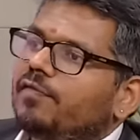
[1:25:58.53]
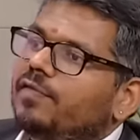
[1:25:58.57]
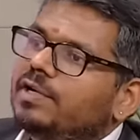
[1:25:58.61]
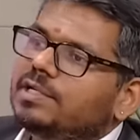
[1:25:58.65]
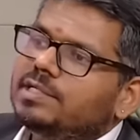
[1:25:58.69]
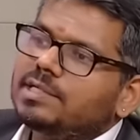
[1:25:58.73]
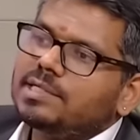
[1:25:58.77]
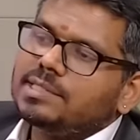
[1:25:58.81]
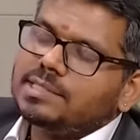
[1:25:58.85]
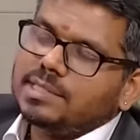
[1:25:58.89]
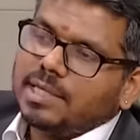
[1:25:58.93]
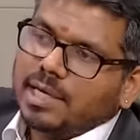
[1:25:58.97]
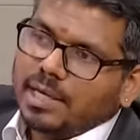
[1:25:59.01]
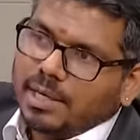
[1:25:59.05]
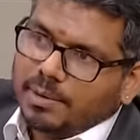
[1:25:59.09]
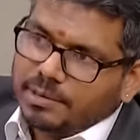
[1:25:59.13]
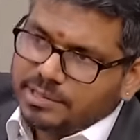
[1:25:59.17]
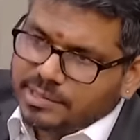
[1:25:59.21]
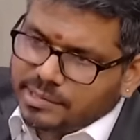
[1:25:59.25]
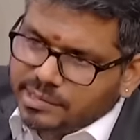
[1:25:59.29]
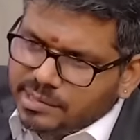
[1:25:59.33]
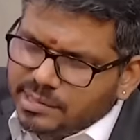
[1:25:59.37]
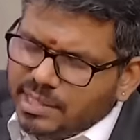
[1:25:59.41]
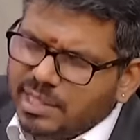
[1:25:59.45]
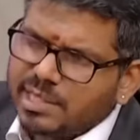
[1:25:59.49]
which is
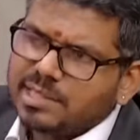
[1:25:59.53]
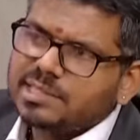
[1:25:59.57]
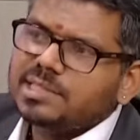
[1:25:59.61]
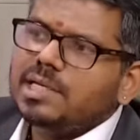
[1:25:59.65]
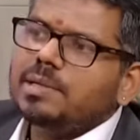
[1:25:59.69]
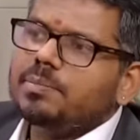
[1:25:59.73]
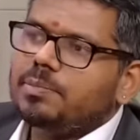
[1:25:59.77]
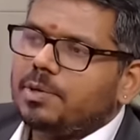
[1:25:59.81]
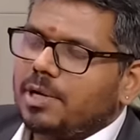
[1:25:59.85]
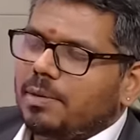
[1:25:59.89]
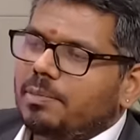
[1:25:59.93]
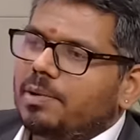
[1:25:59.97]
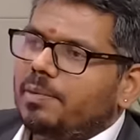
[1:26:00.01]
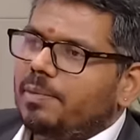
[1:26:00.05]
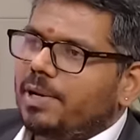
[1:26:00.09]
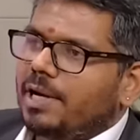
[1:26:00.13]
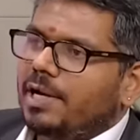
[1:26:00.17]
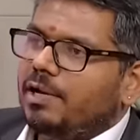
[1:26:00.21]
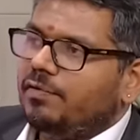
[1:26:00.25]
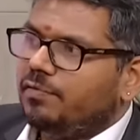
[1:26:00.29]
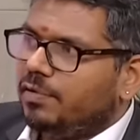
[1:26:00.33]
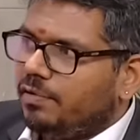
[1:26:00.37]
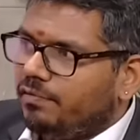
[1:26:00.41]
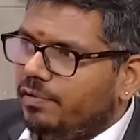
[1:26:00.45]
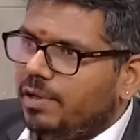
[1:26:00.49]
seriously
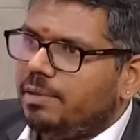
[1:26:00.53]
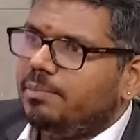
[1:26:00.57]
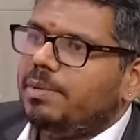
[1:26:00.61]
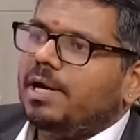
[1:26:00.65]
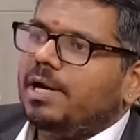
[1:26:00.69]
problematic for where